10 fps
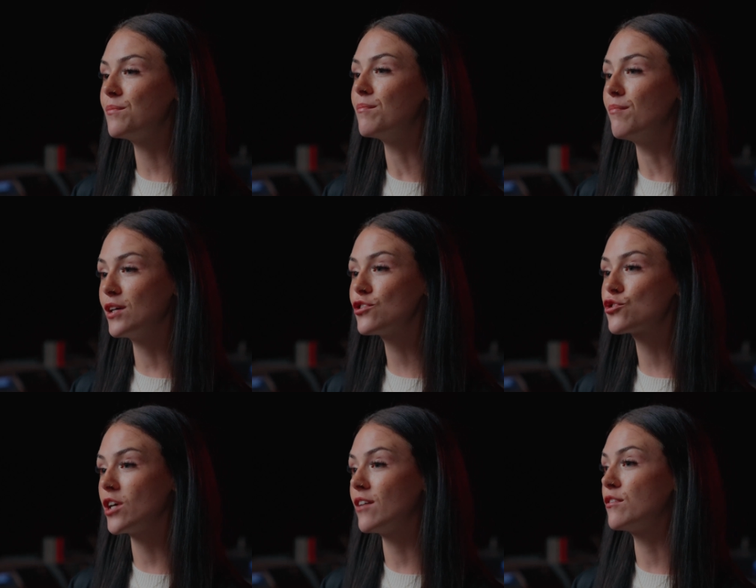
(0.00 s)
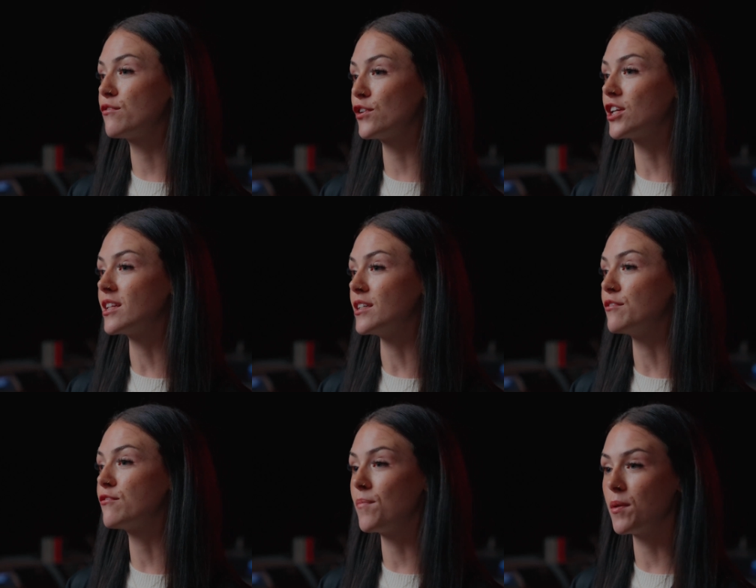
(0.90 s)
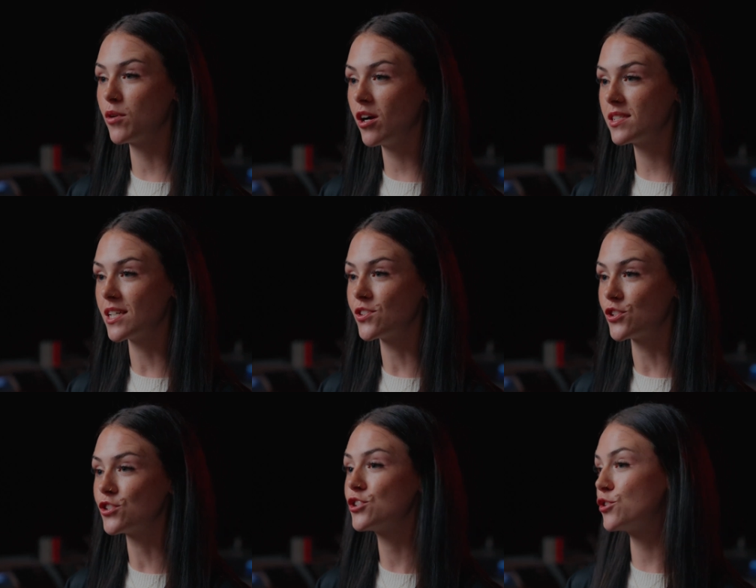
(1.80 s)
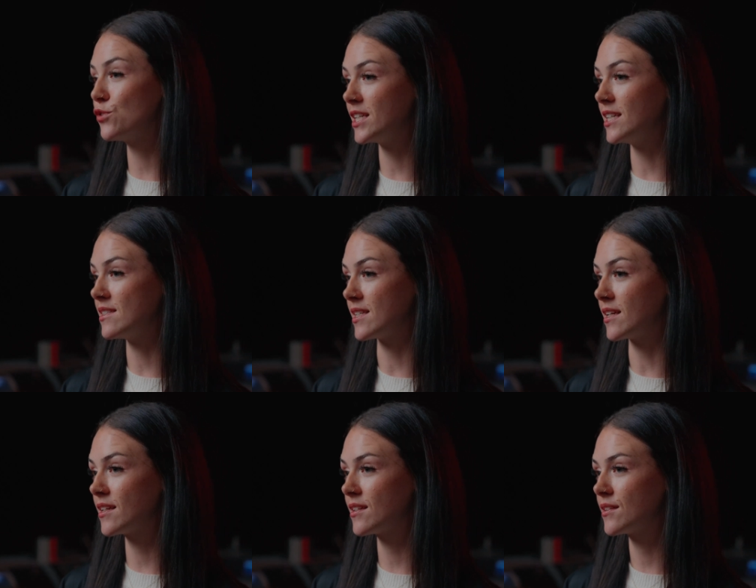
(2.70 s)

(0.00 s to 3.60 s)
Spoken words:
must travel vertically from the processor to the heatsink.